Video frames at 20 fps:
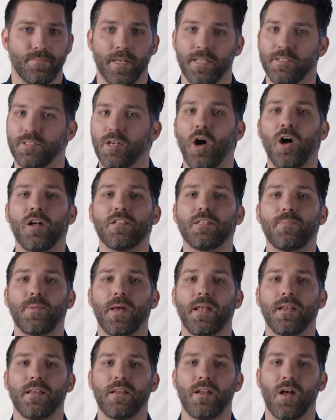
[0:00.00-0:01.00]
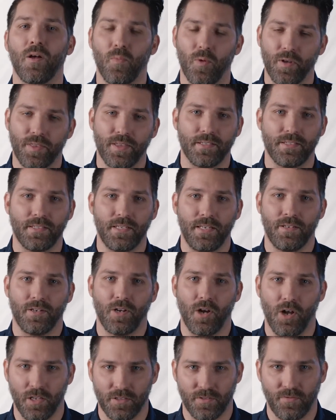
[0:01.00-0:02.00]
It's all dependent on what the scene
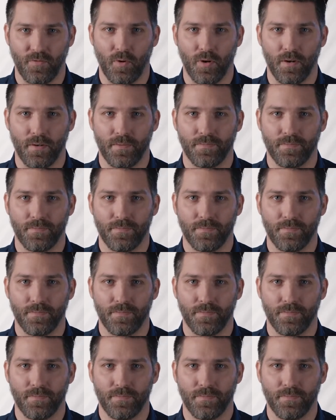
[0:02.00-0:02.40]
calls for.